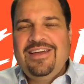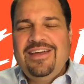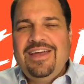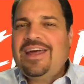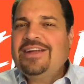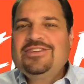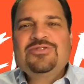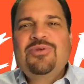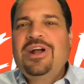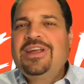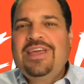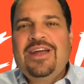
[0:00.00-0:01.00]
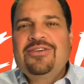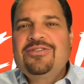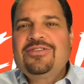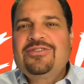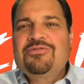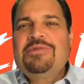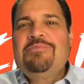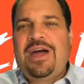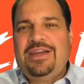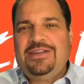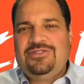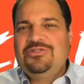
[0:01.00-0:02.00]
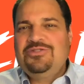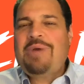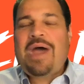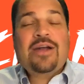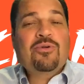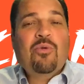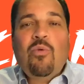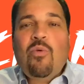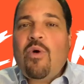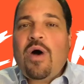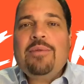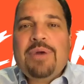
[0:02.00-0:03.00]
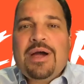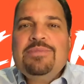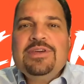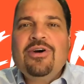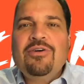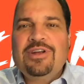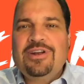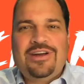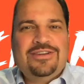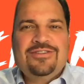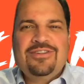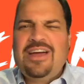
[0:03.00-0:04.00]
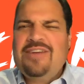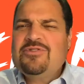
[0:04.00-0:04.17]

And I just want again to remind you no matter what might be going on in your life,